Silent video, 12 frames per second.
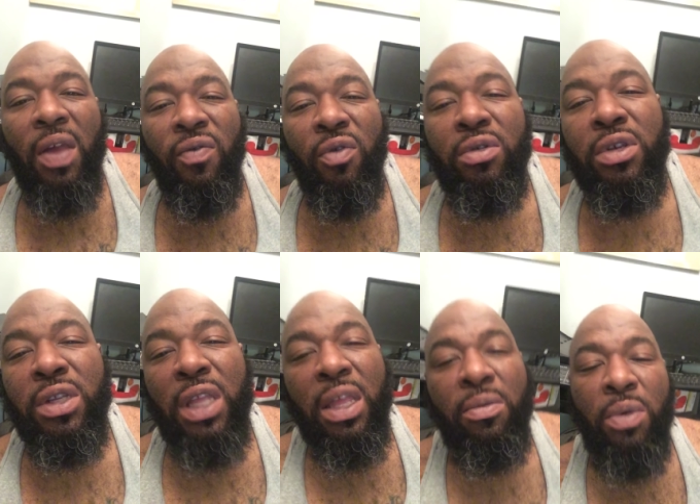If you
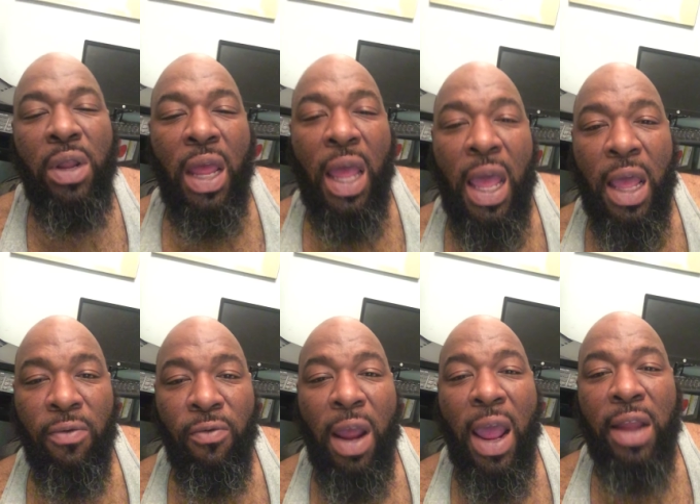sleep with a
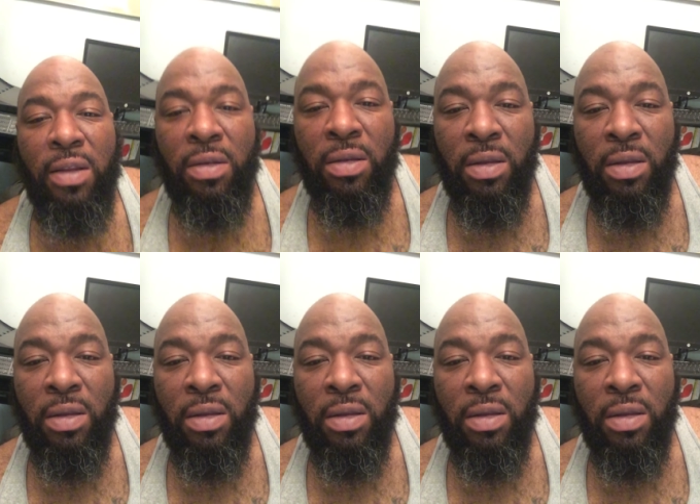rat,